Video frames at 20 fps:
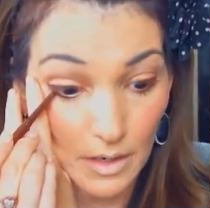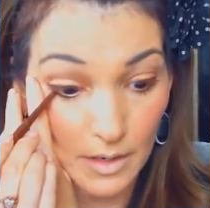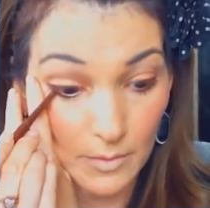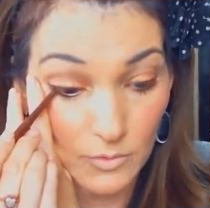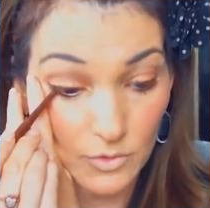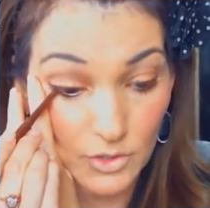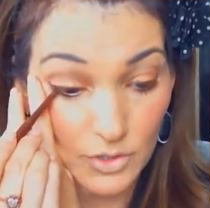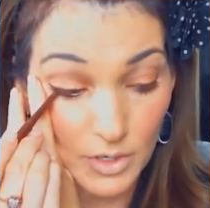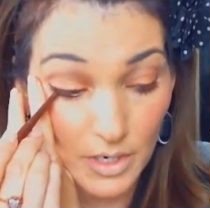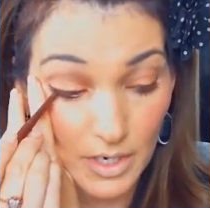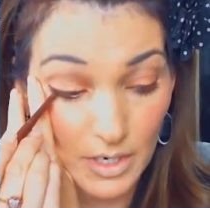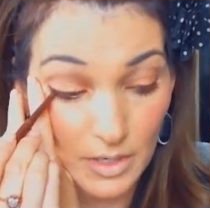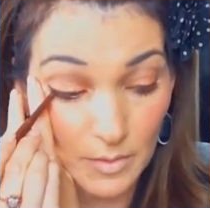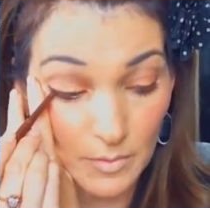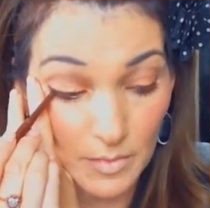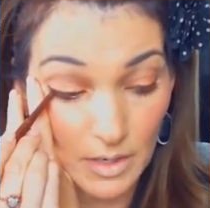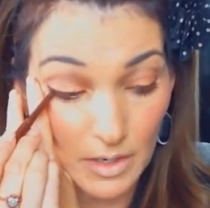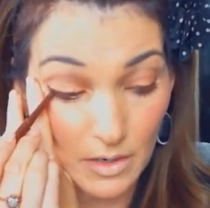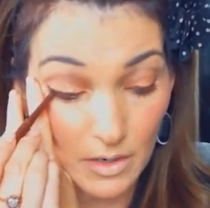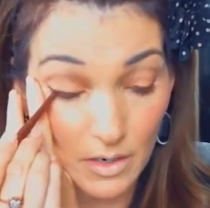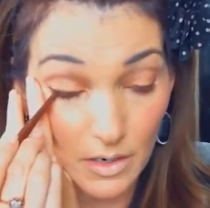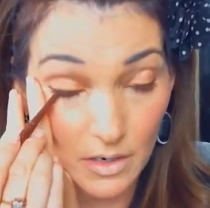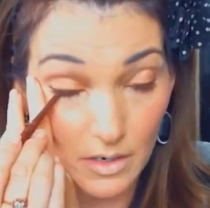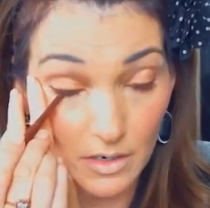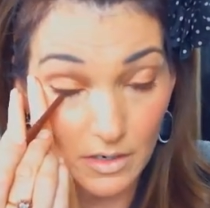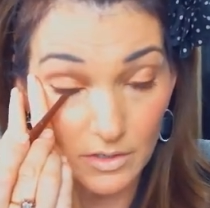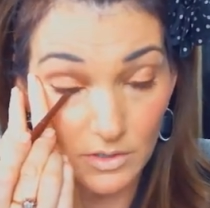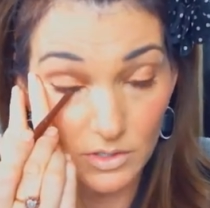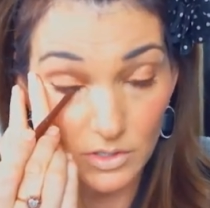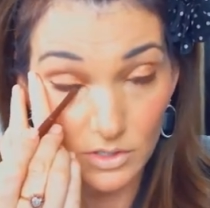trying to make a
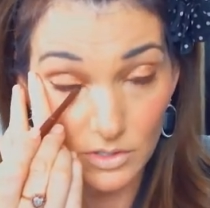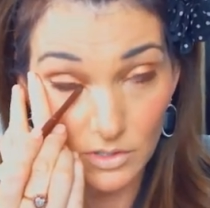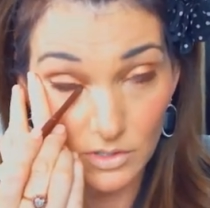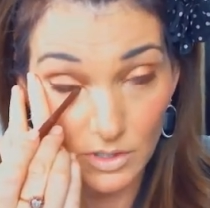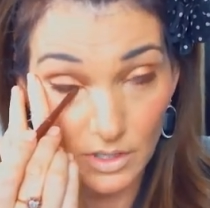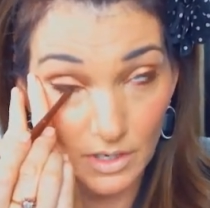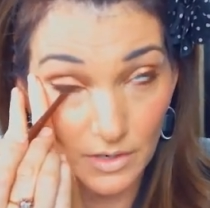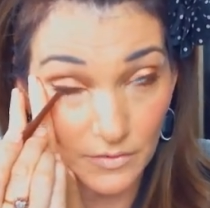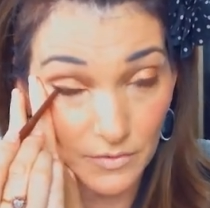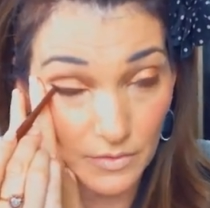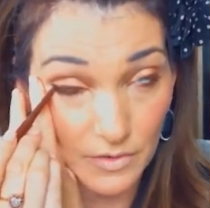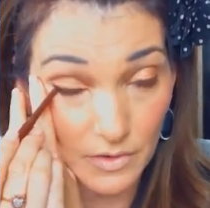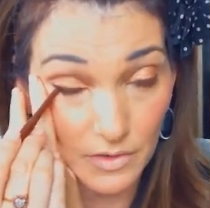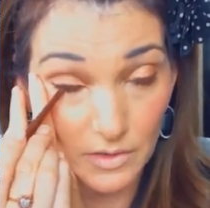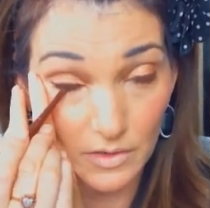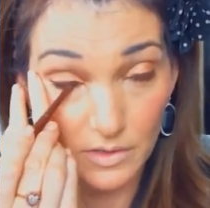conscious effort